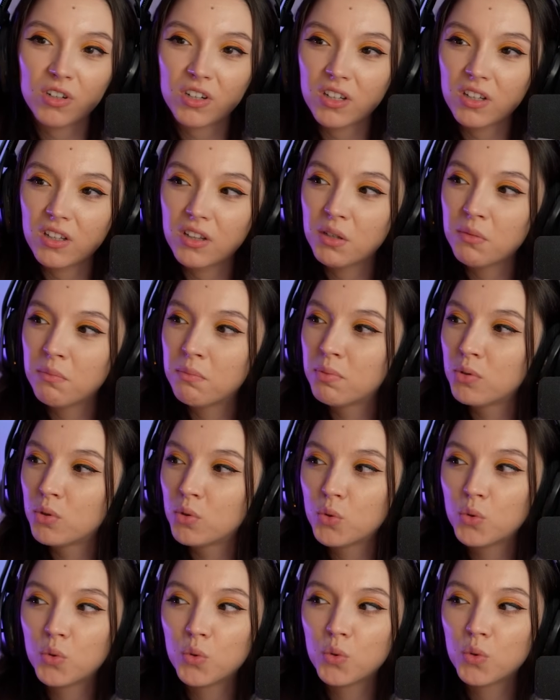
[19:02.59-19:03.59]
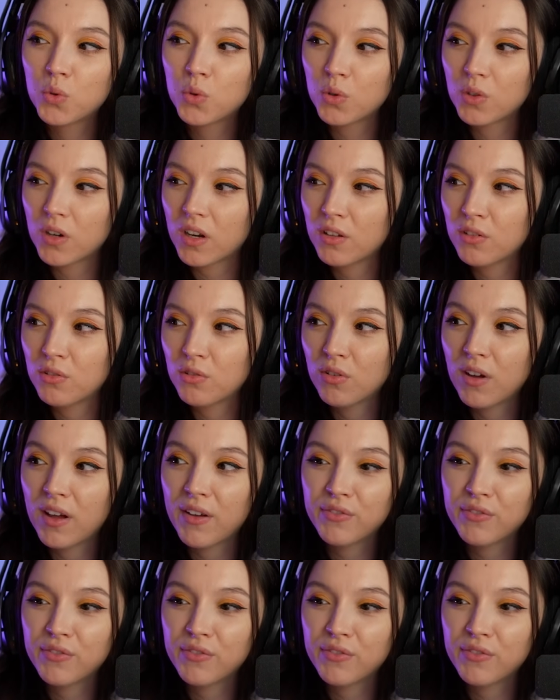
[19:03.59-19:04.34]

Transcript: read a book or i don't know have